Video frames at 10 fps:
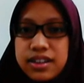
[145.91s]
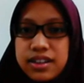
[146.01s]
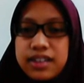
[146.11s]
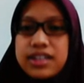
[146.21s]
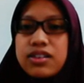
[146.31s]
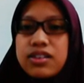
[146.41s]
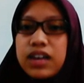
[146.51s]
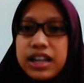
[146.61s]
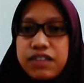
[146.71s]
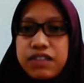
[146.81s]
that is
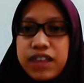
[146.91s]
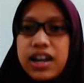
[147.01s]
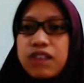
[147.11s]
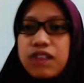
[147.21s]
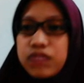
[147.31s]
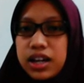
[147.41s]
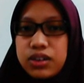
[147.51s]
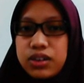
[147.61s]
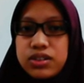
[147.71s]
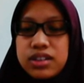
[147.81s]
olive and
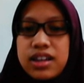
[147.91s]
avocados.